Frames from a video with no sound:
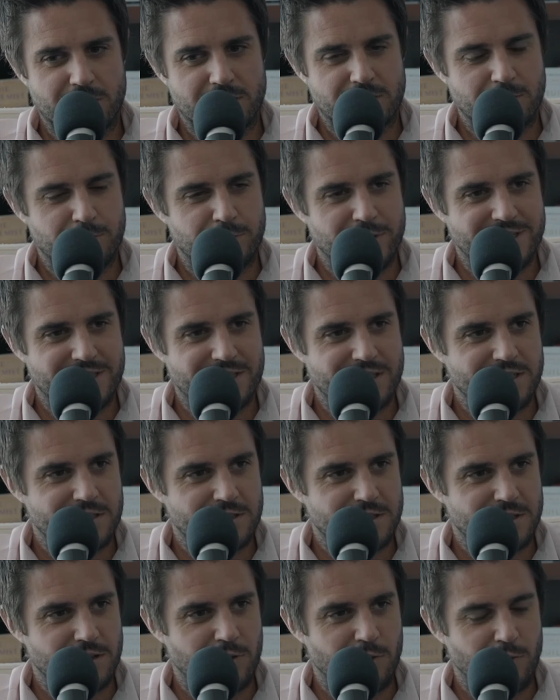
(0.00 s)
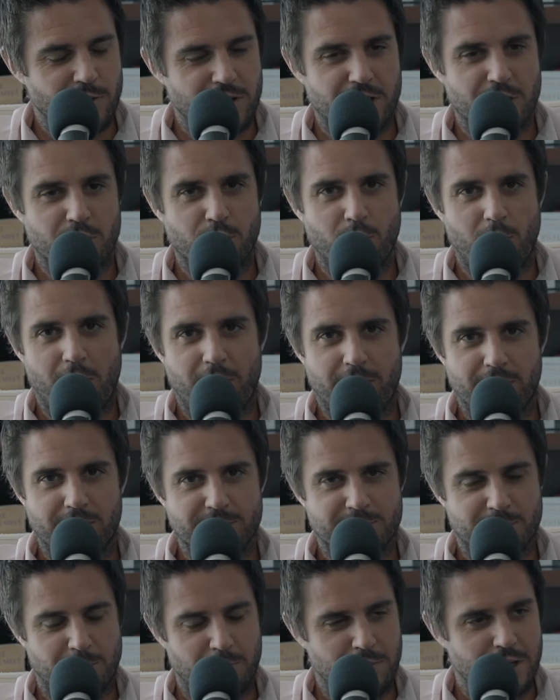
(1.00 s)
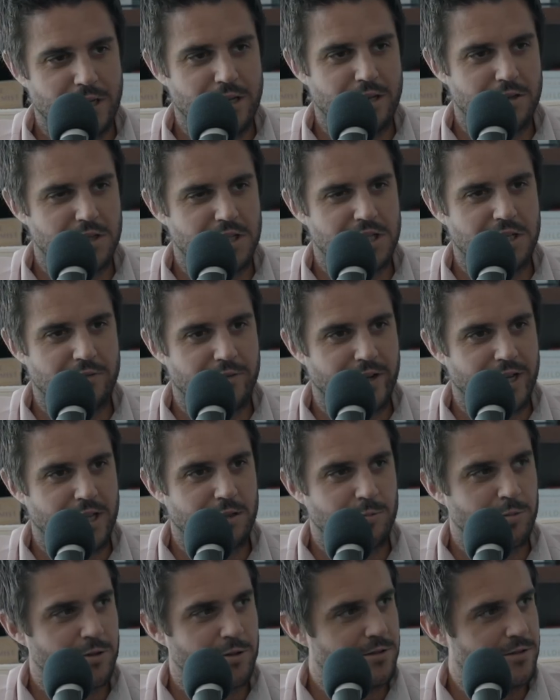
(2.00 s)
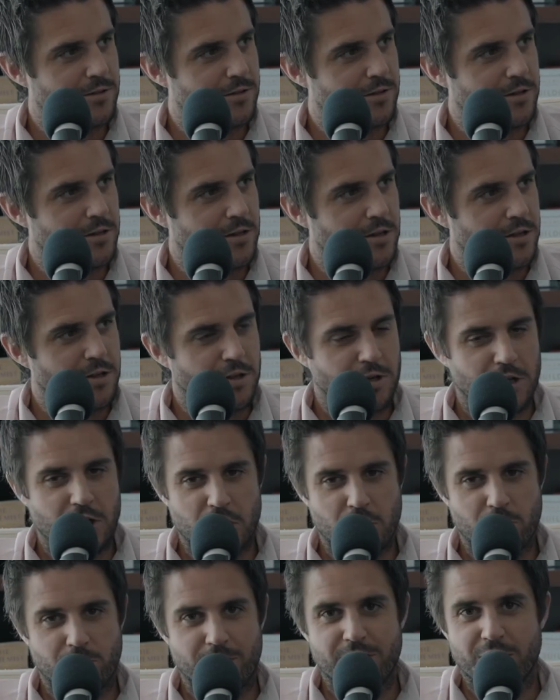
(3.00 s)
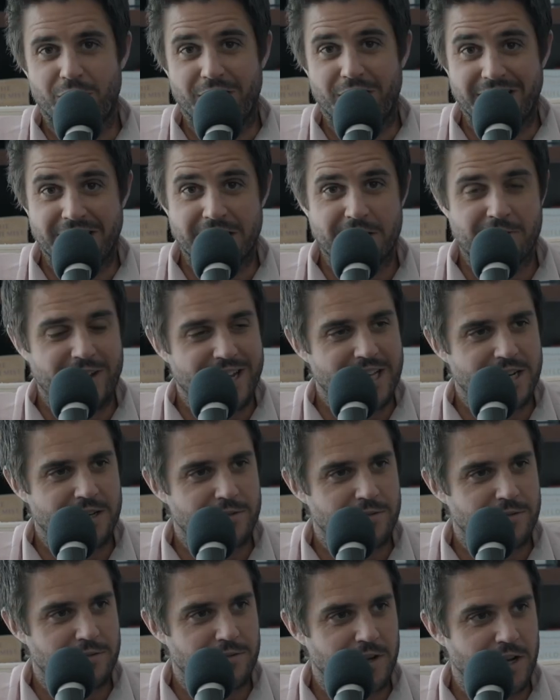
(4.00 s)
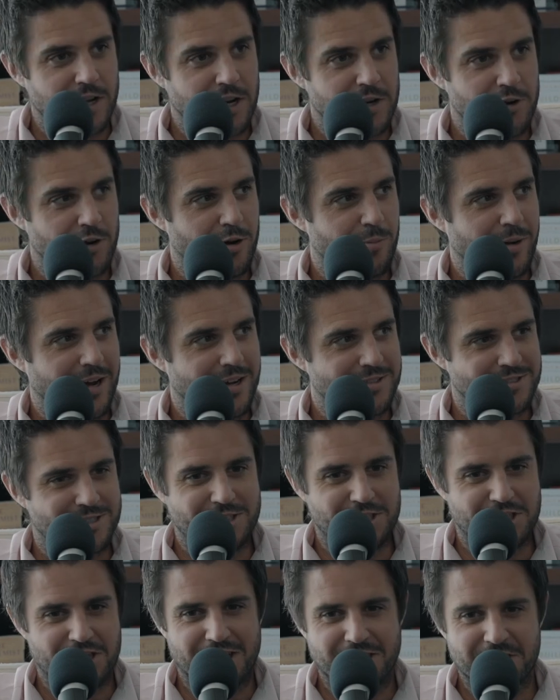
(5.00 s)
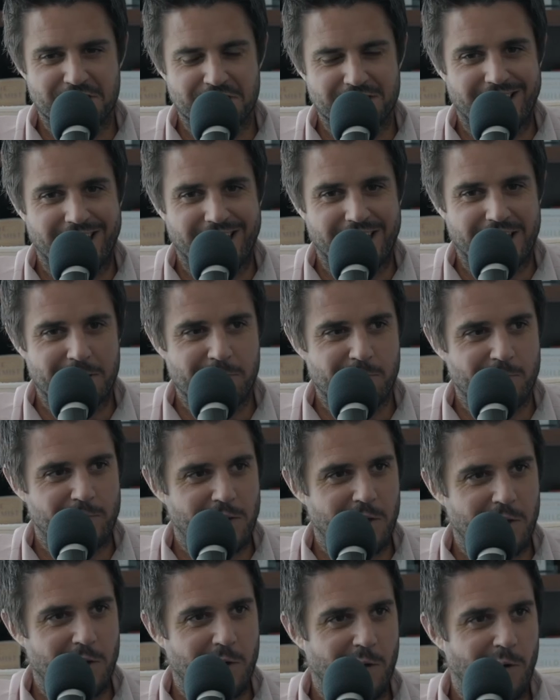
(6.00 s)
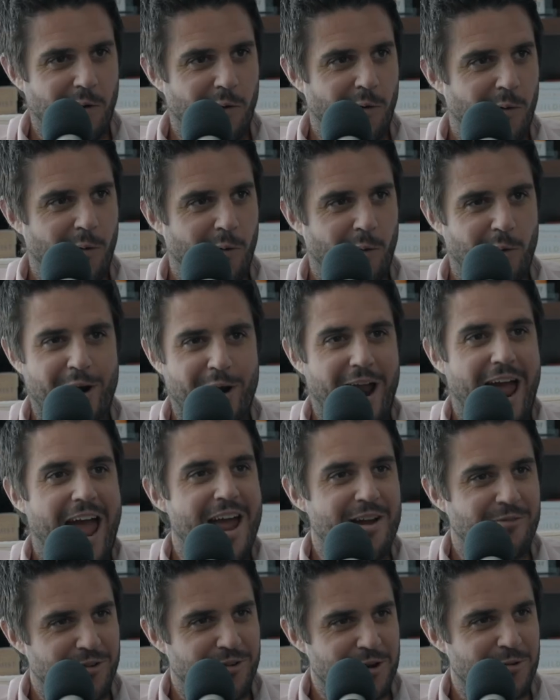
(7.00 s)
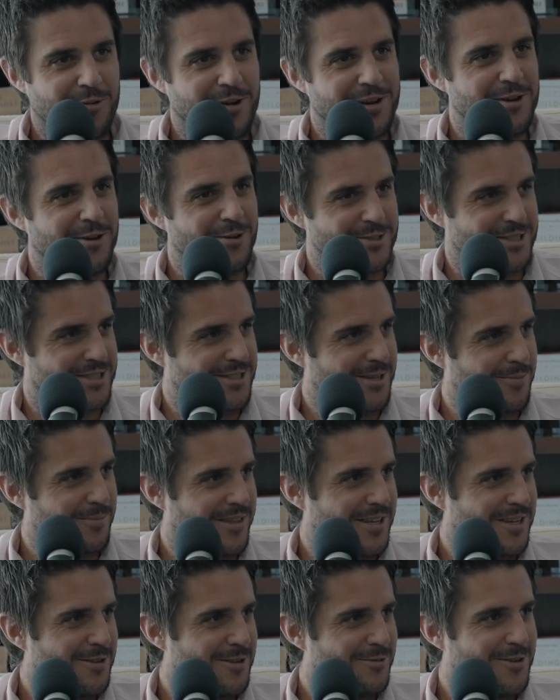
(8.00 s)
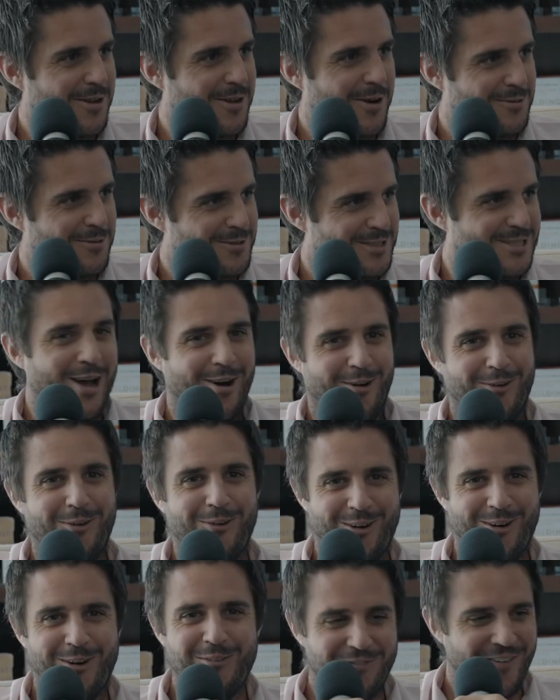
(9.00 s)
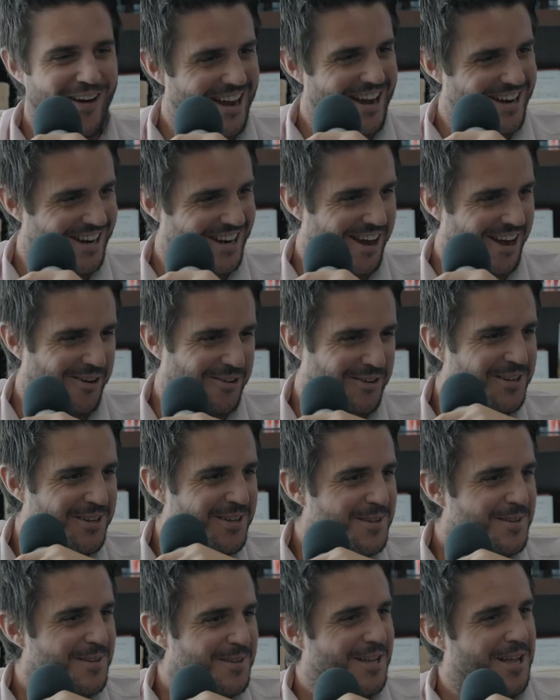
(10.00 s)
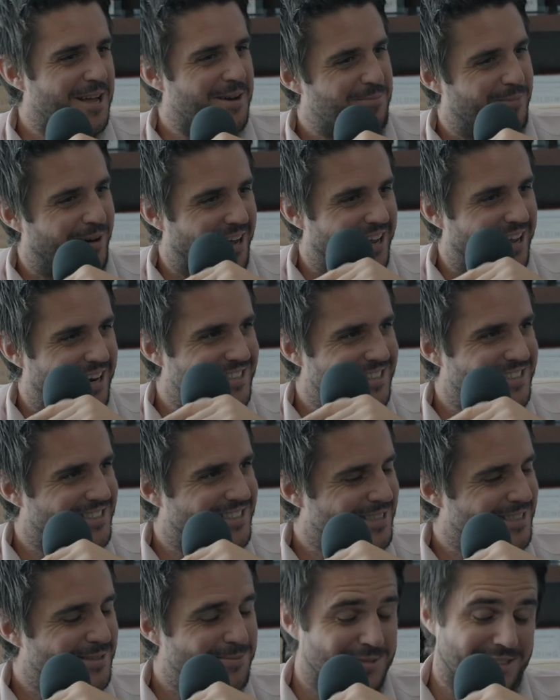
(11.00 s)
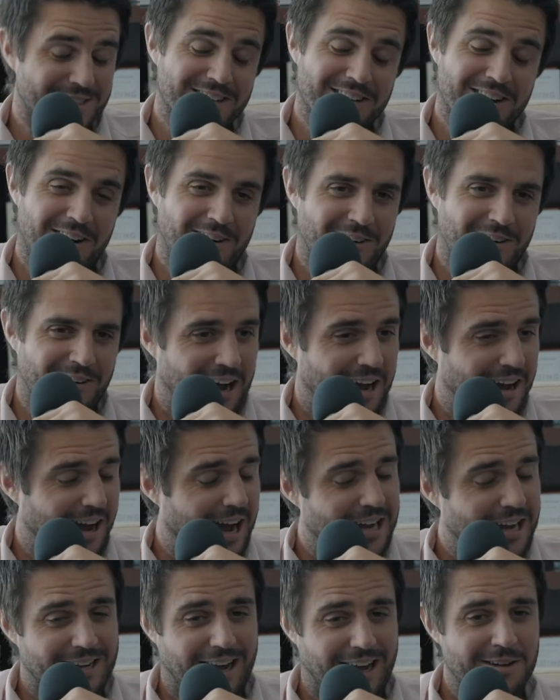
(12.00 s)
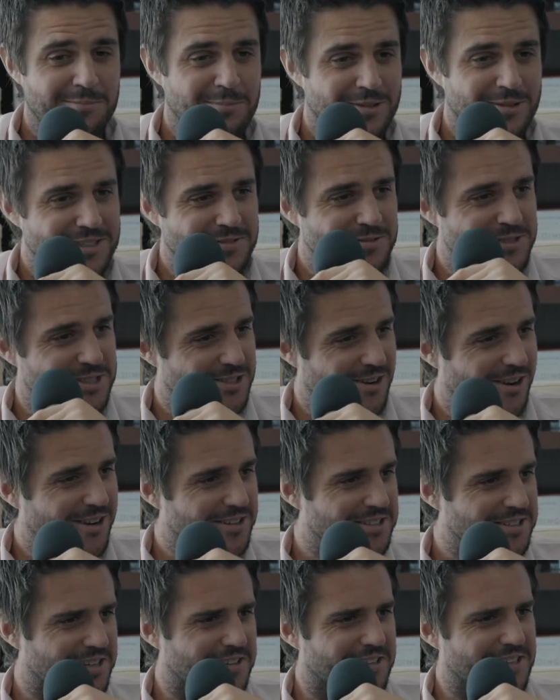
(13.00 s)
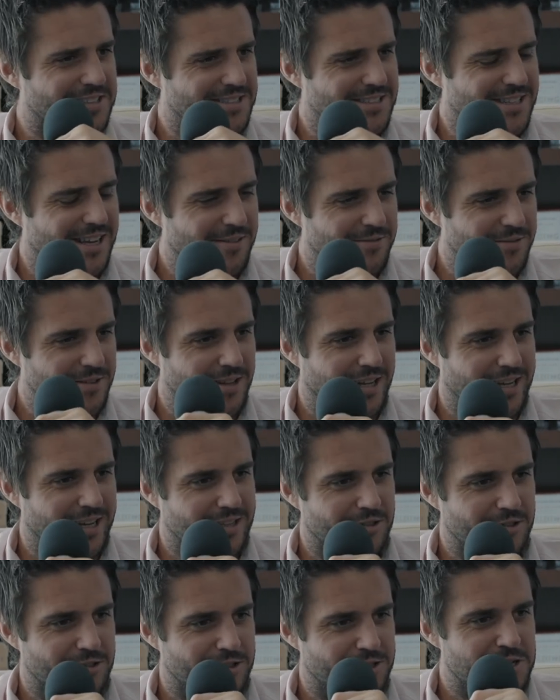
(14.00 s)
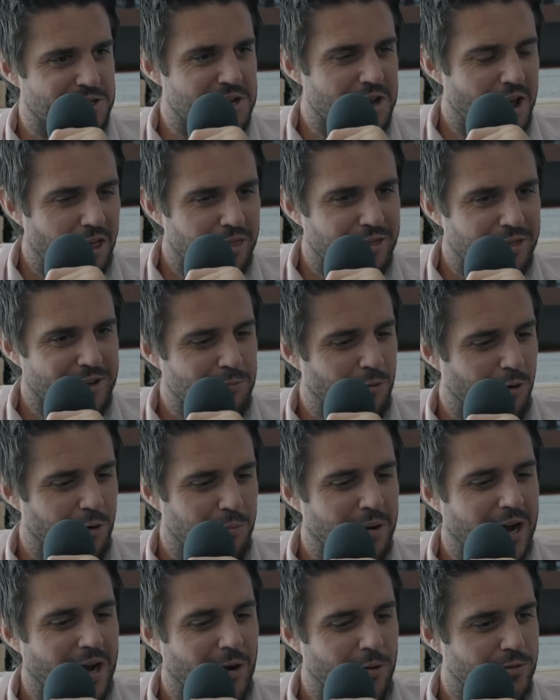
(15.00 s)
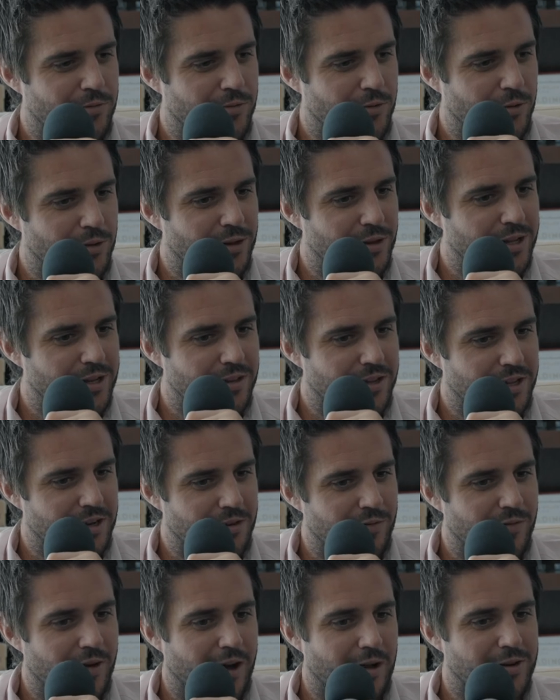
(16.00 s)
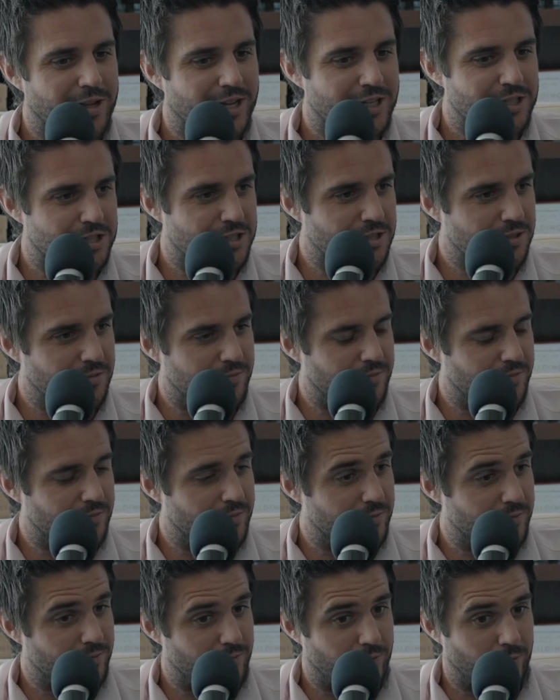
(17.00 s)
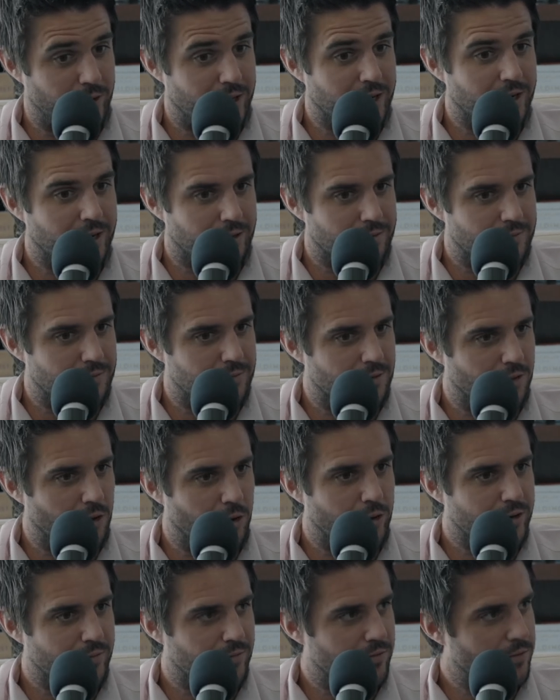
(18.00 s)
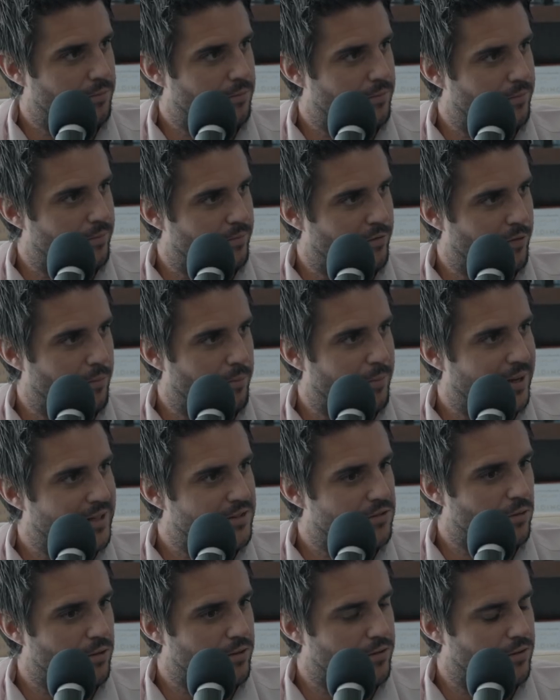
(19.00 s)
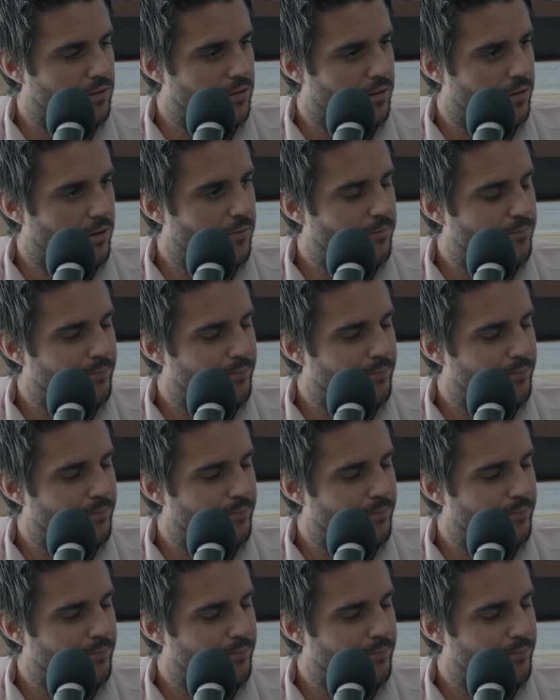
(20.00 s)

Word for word: to business, when the URL is immediately available, you're either innovative and you're about to change the game, or everyone knows something you don't. so we'll find out. But it seems, you know, I, I believe strongly in this. I feel like there's nothing more powerful than, than a foundation of reading, learning from, from mentors, you know?